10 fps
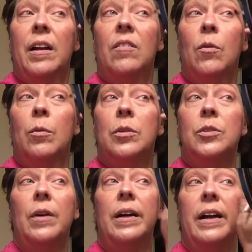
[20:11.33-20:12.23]
And of
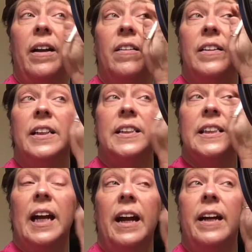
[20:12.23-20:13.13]
course, right now, this
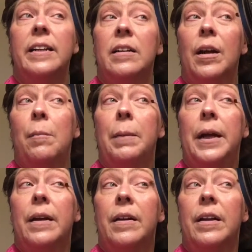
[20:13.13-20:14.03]
side not
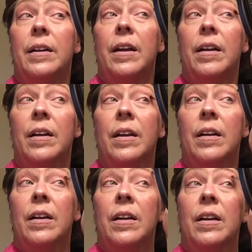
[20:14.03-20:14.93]
being in the
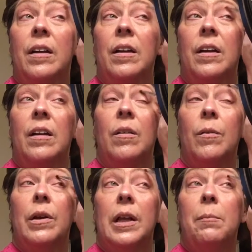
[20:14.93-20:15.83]

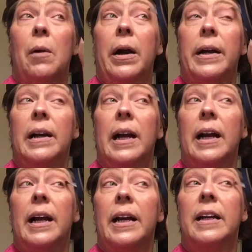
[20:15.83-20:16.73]
really bright
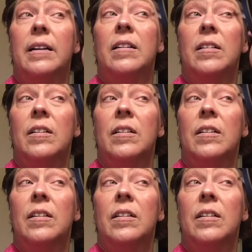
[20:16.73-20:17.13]
light.